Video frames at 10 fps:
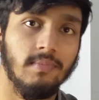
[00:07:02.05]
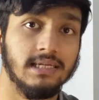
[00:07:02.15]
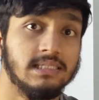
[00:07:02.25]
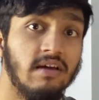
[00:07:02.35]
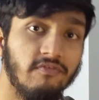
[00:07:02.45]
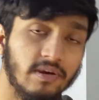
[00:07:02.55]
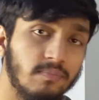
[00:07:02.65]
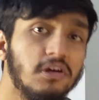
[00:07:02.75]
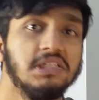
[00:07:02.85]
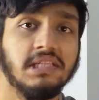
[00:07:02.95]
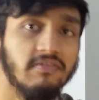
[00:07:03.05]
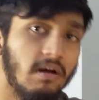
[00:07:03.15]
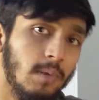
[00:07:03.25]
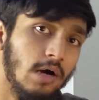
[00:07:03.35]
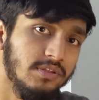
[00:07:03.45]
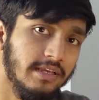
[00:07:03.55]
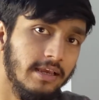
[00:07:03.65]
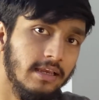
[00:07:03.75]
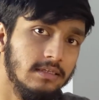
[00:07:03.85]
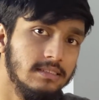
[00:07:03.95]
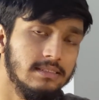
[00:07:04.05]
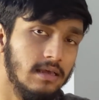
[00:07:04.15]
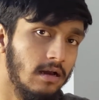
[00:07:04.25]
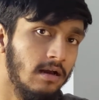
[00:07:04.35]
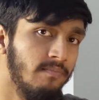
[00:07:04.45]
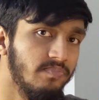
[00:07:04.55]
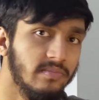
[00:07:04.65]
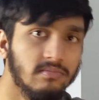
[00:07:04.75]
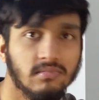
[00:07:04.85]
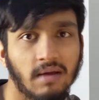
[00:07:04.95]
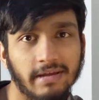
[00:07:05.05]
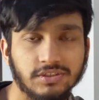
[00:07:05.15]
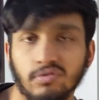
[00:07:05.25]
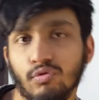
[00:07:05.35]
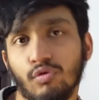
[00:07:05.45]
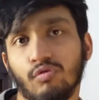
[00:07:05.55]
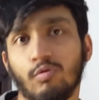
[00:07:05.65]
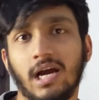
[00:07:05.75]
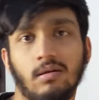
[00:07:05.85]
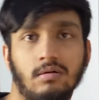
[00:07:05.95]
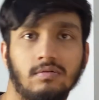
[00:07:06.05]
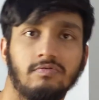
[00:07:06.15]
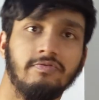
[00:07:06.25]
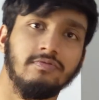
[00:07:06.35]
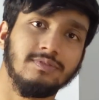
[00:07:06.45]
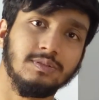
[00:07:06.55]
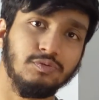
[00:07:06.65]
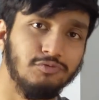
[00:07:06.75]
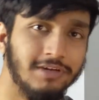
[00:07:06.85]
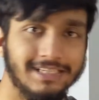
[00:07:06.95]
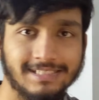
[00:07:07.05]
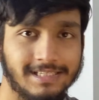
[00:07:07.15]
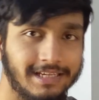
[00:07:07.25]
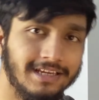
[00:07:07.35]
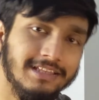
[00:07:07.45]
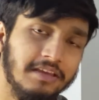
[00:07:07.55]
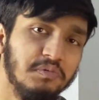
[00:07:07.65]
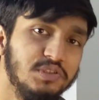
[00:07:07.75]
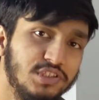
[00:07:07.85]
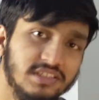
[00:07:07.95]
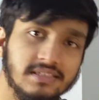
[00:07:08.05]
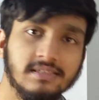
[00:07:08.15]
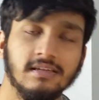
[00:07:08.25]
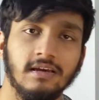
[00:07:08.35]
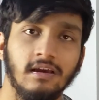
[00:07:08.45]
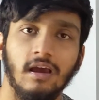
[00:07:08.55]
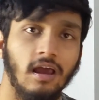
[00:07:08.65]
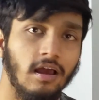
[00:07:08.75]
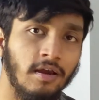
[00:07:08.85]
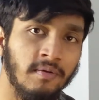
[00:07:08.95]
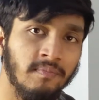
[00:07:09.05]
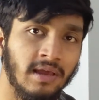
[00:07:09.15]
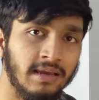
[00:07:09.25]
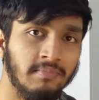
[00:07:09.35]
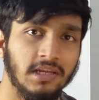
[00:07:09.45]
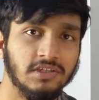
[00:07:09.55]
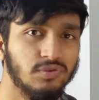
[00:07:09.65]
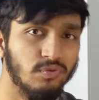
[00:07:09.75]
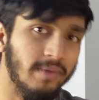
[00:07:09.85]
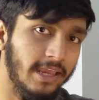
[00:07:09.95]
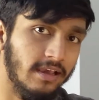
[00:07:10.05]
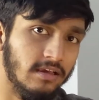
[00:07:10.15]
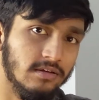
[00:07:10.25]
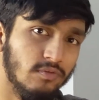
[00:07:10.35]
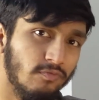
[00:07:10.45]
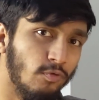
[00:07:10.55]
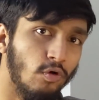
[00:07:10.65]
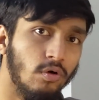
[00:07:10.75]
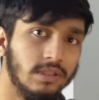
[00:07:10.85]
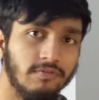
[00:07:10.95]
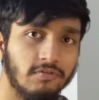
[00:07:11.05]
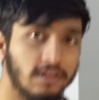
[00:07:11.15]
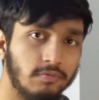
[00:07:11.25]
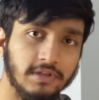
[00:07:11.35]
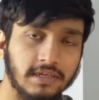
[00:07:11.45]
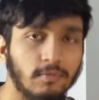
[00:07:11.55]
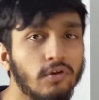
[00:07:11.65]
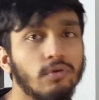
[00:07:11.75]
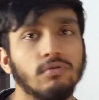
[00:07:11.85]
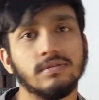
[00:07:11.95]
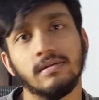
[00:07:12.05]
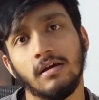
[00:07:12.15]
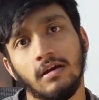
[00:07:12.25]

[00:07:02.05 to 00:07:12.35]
But something positive about it is that I managed to do quite a lot of tracing the images. I managed to make 4 different 3D models,